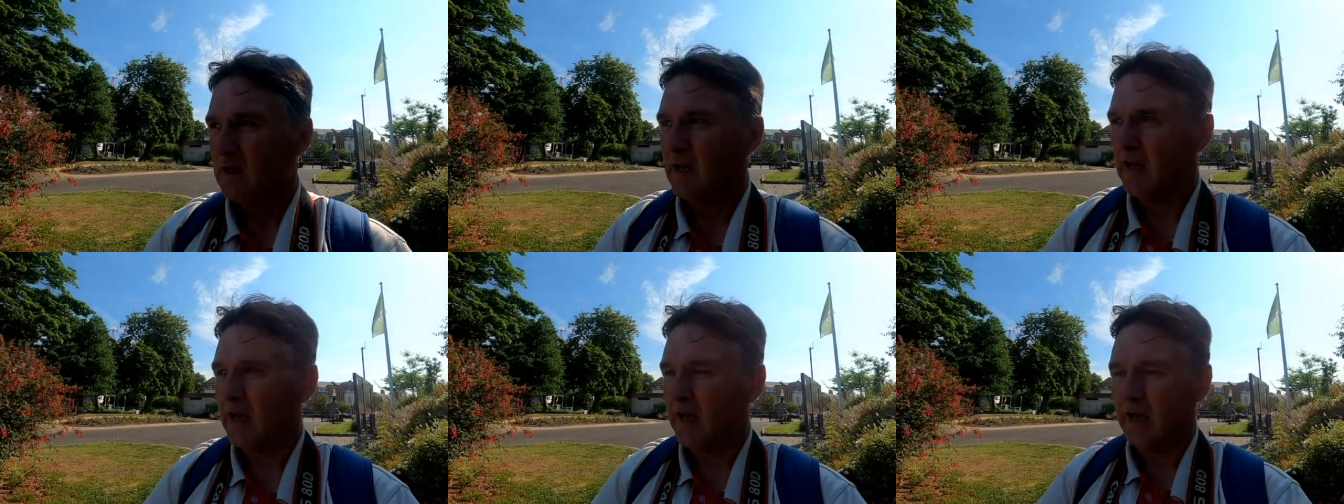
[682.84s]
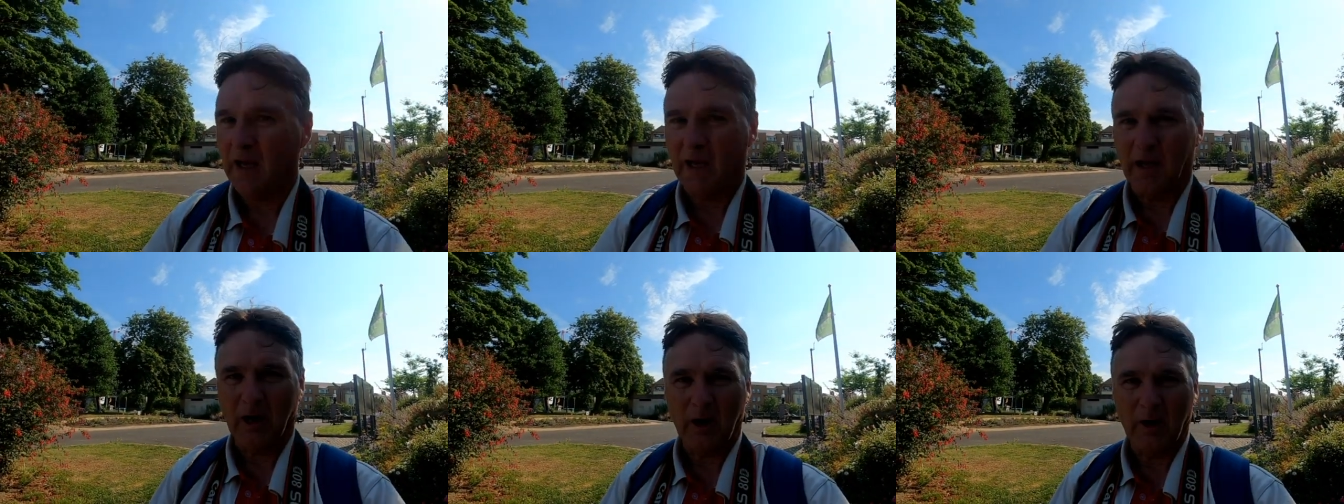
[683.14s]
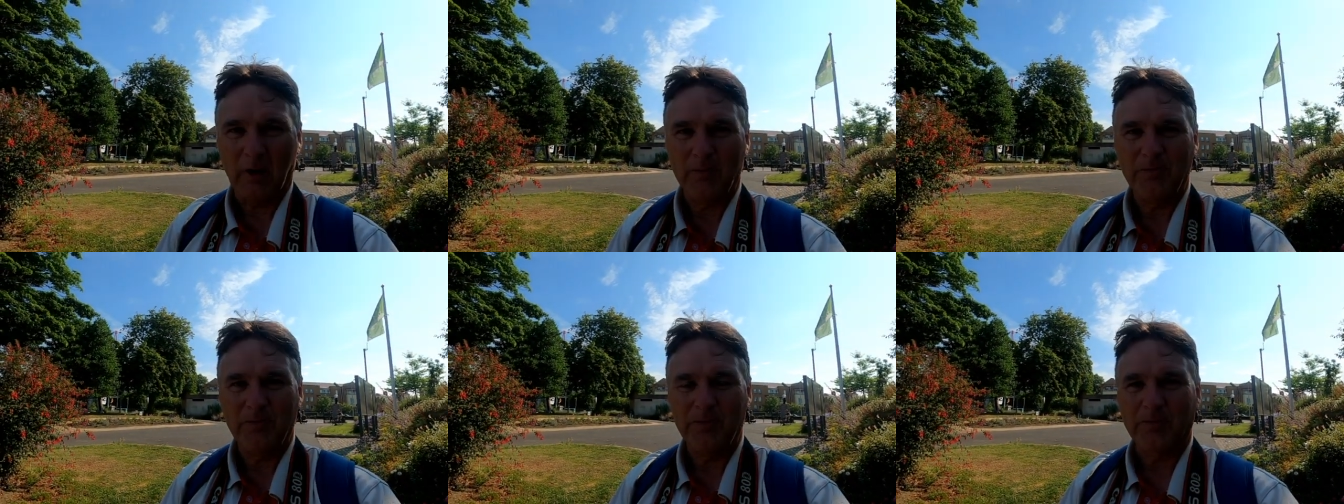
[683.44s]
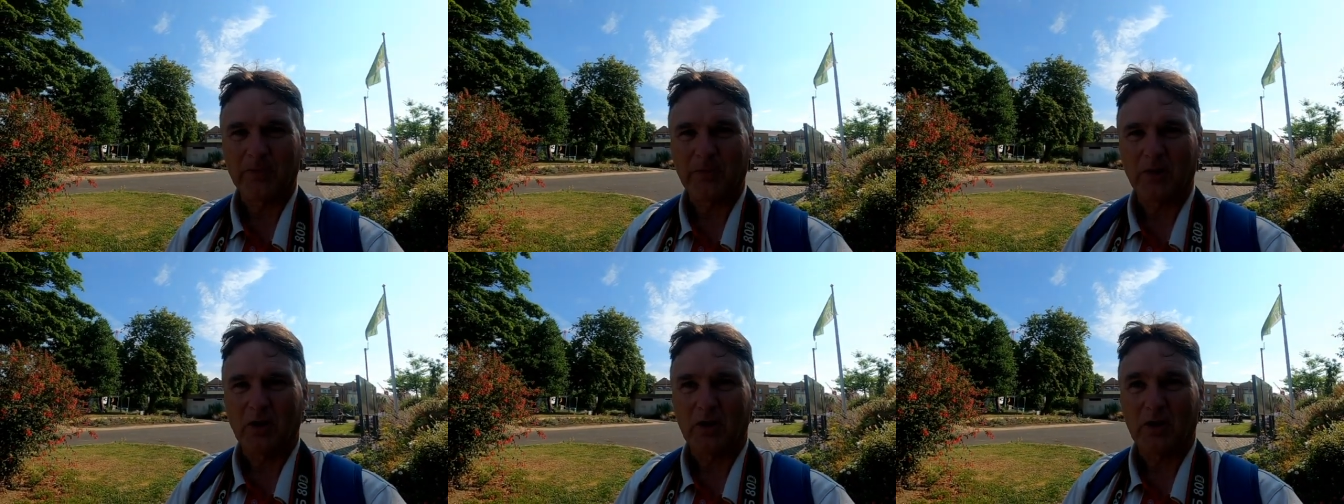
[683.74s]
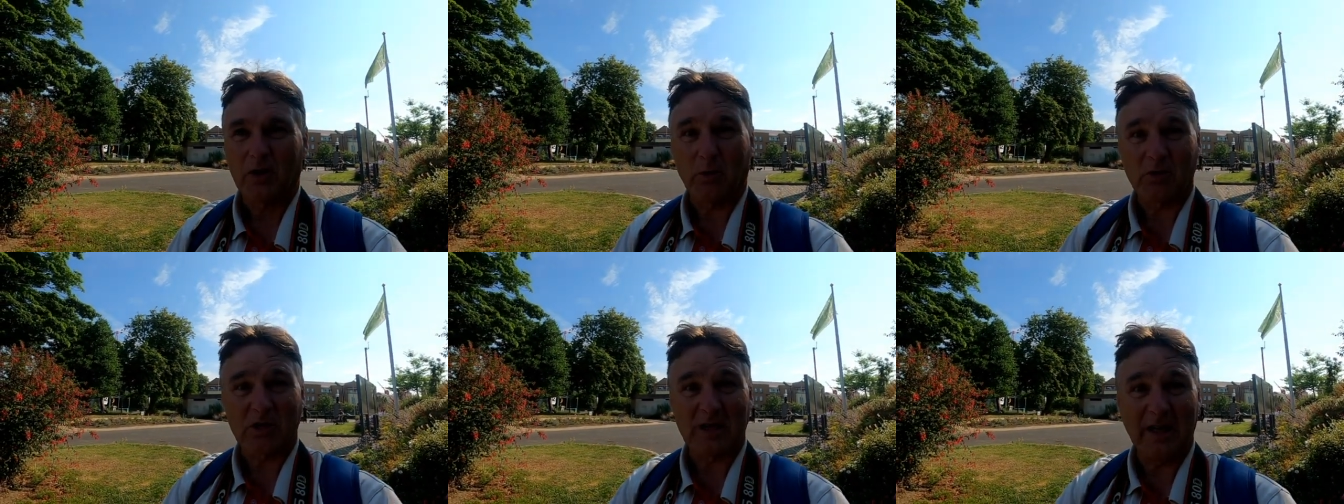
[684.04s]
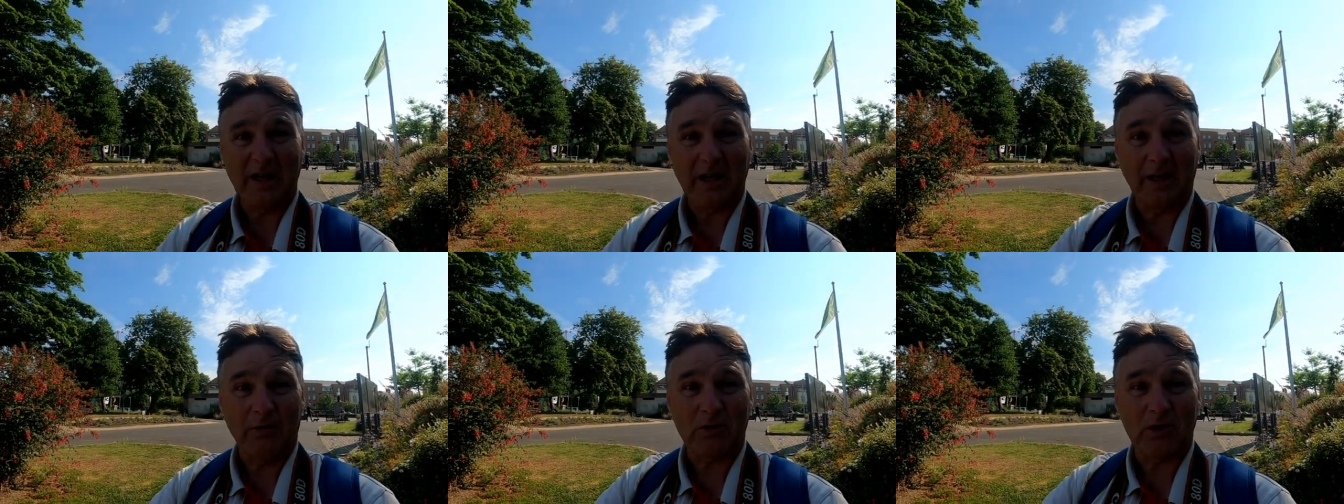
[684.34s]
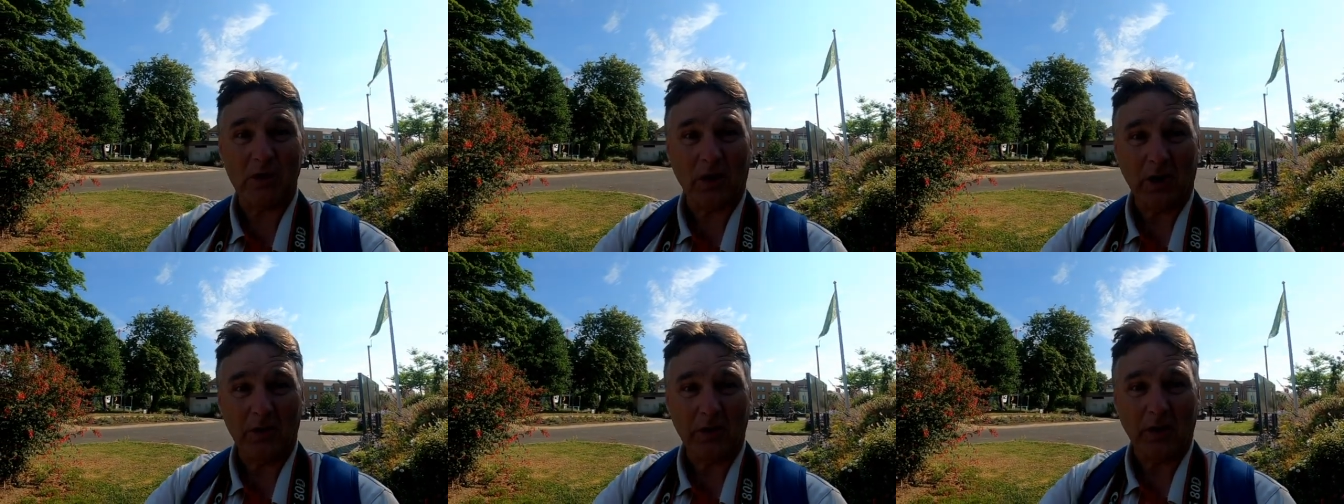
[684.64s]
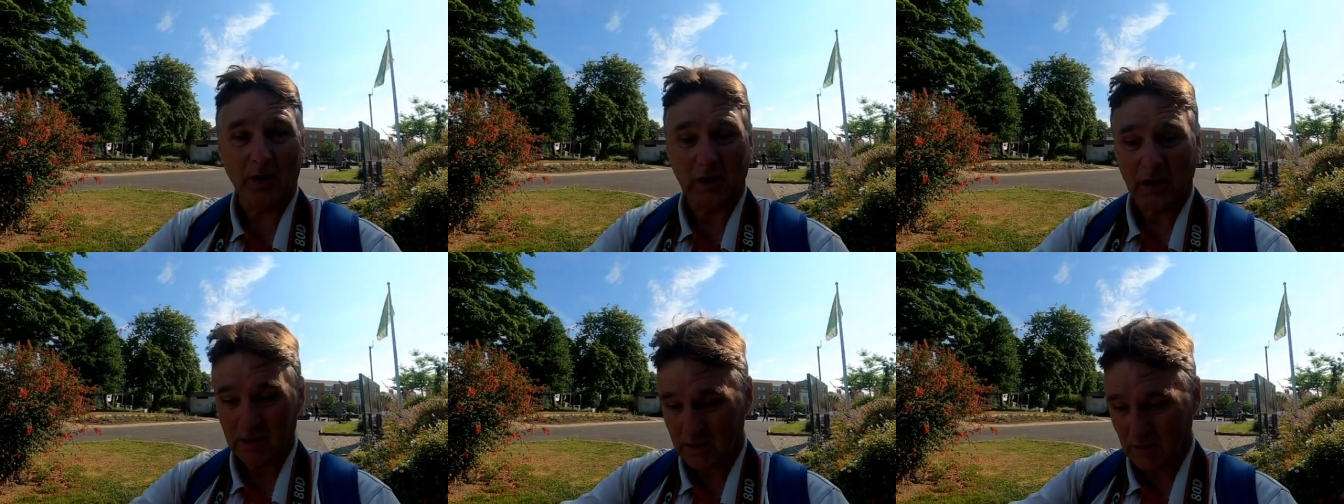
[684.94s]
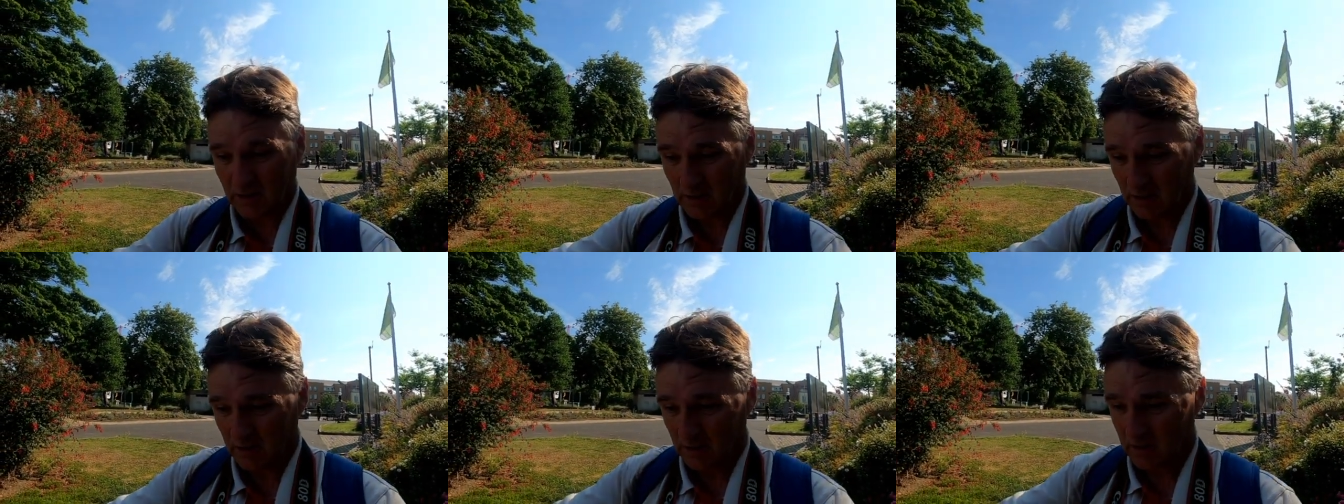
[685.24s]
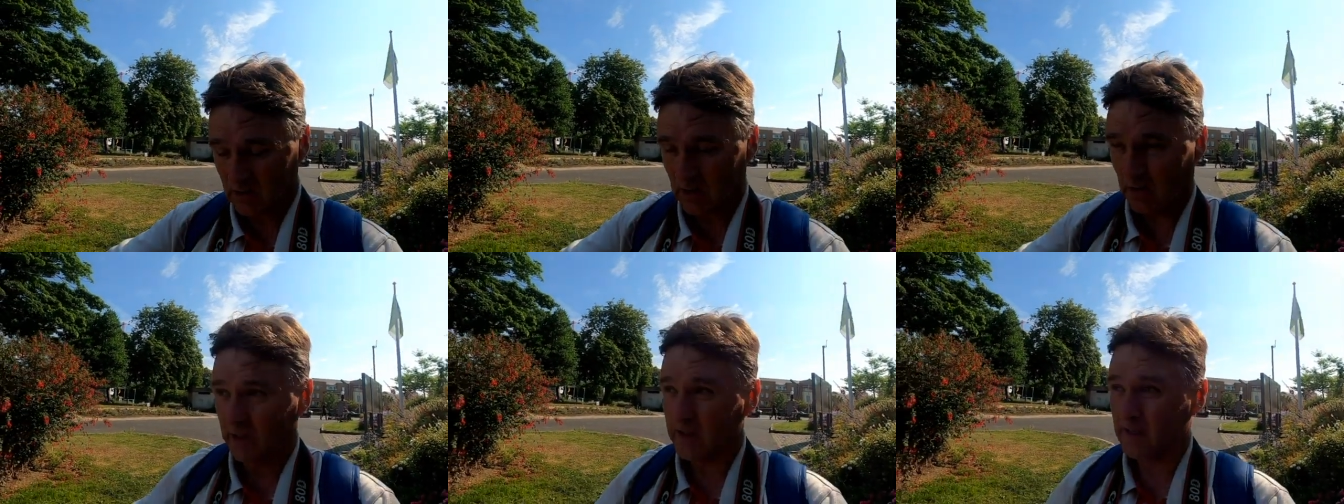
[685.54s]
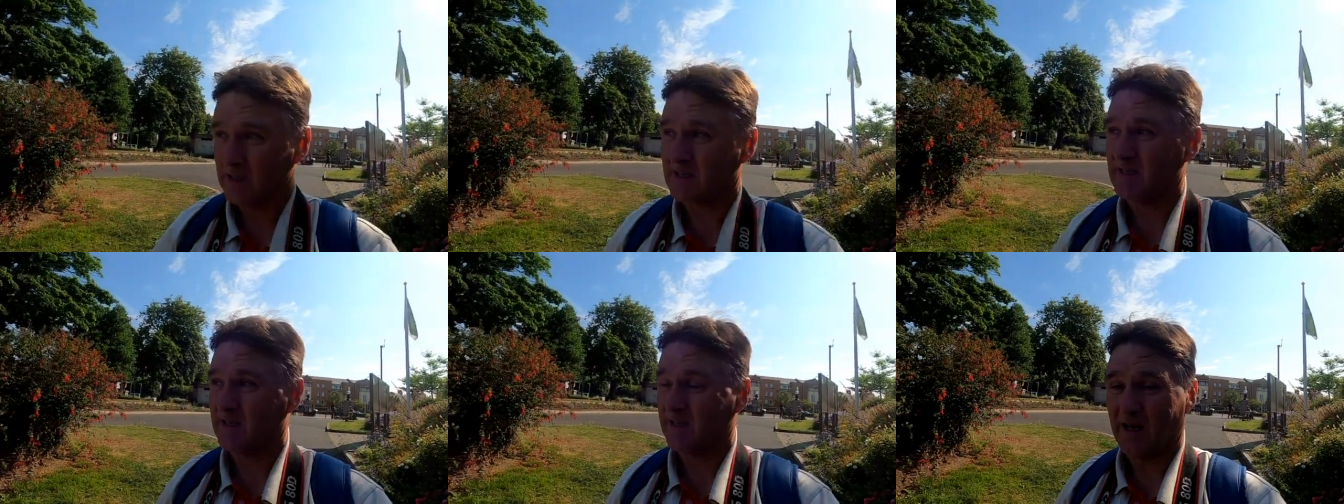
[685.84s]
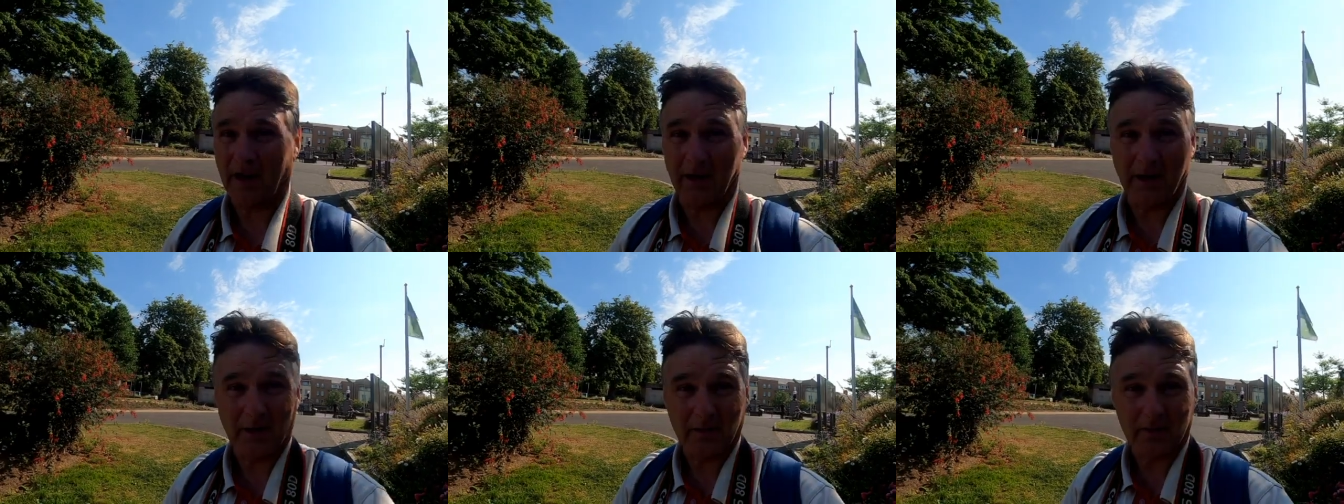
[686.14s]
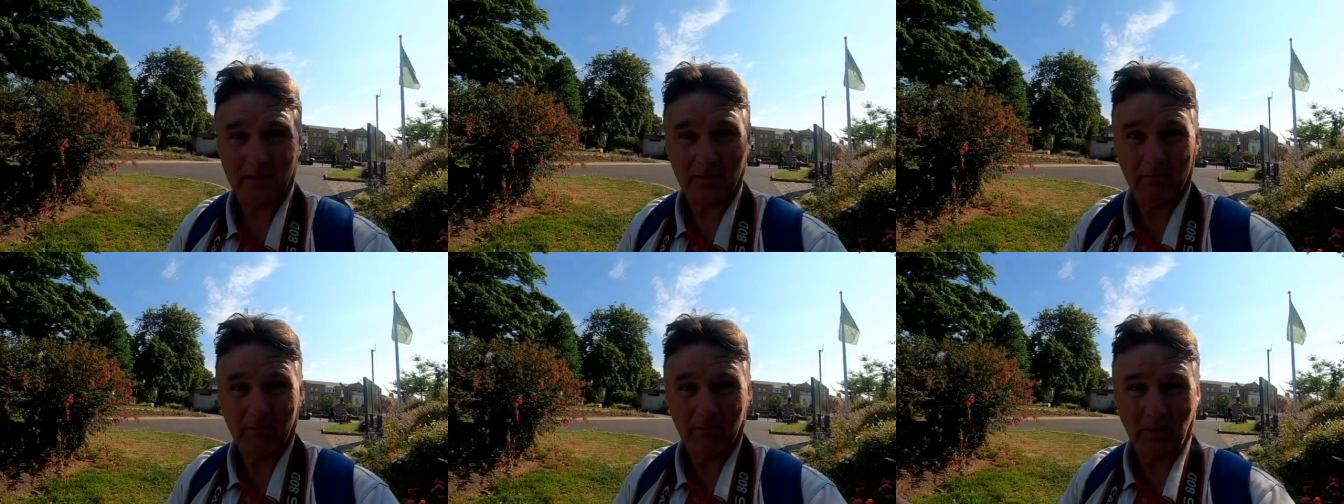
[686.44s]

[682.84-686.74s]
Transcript: uh, there was leaves underneath the tiles and